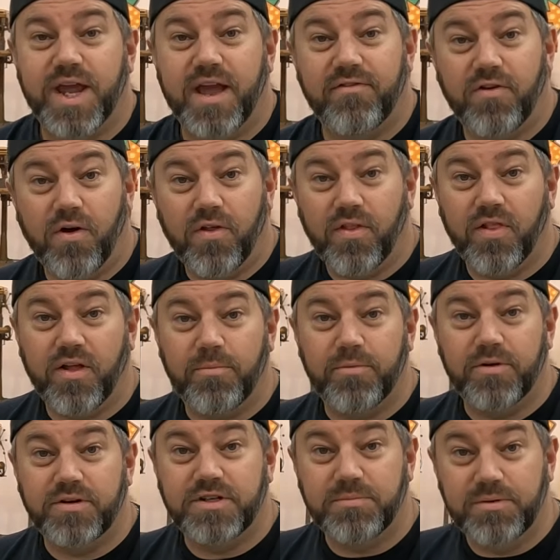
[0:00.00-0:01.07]
we have all the
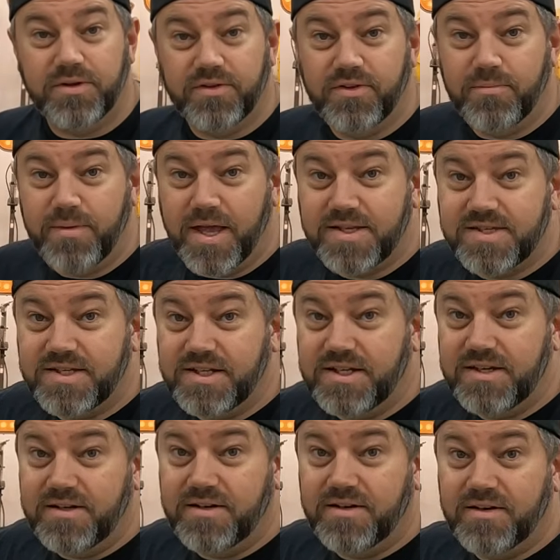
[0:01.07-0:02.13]
lumber to build the
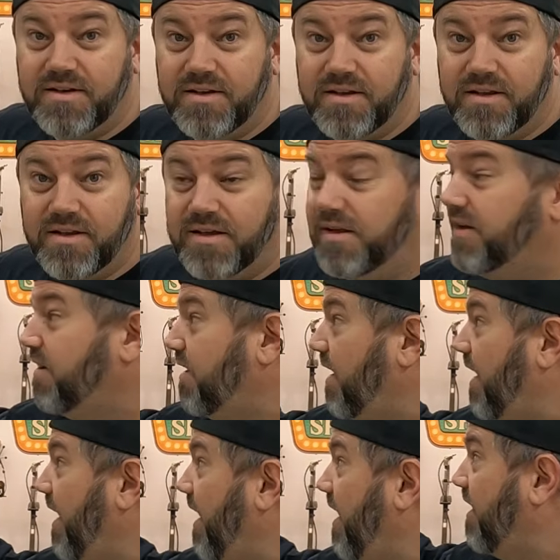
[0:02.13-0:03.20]
mezzanine,
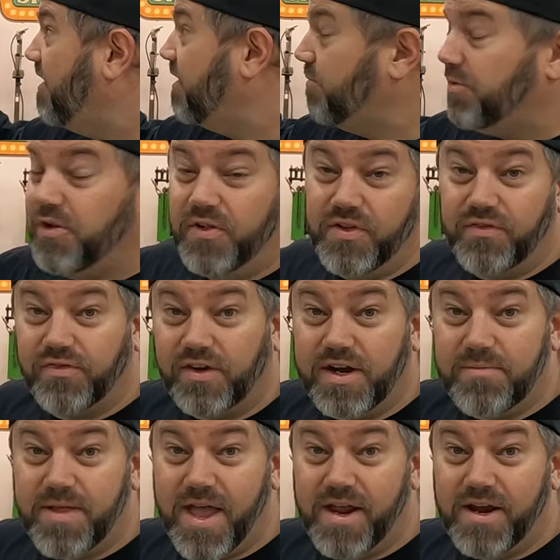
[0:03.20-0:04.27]
completely
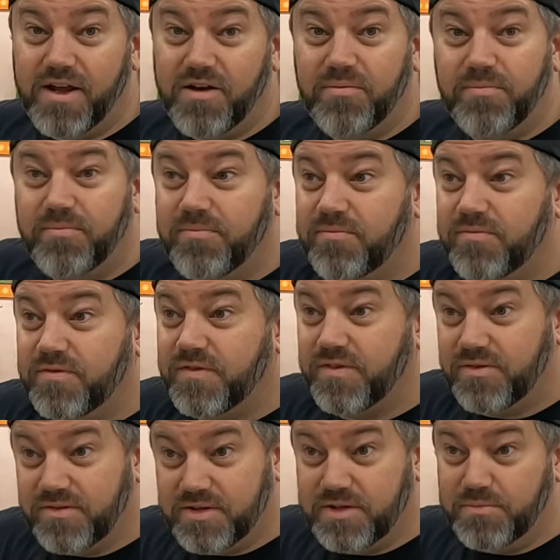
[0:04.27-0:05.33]
frame that up
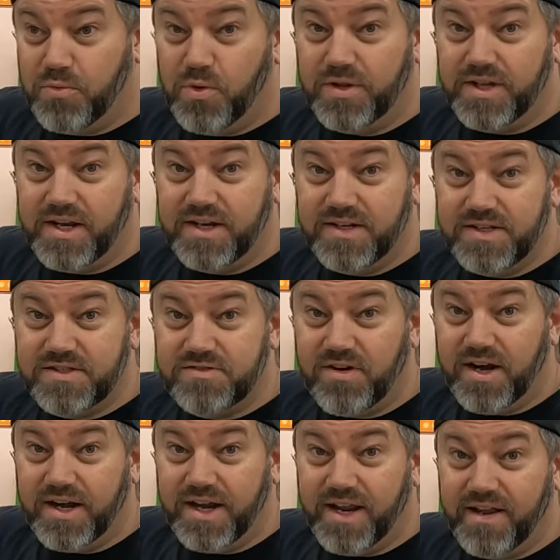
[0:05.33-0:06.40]
to the point that it is
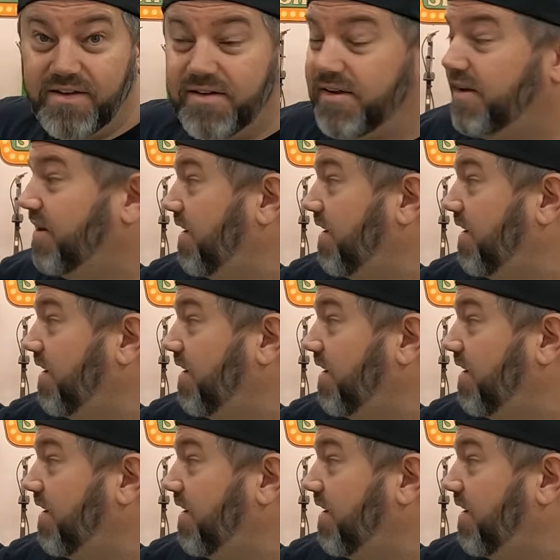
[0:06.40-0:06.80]
right now,